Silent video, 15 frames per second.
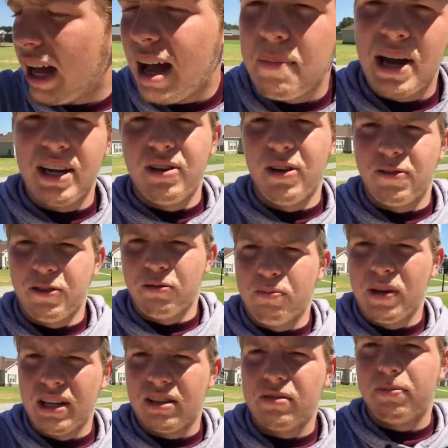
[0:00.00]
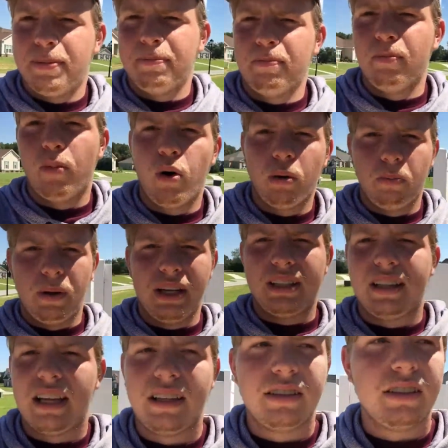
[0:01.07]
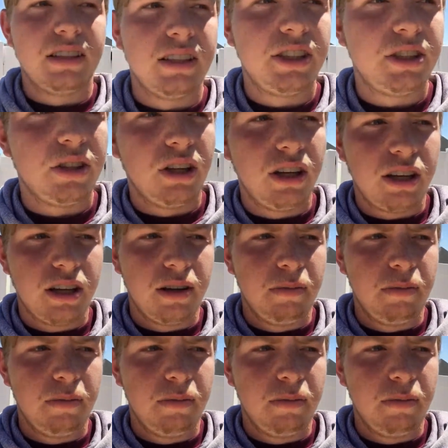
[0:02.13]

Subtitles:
might do a few more big things to this truck,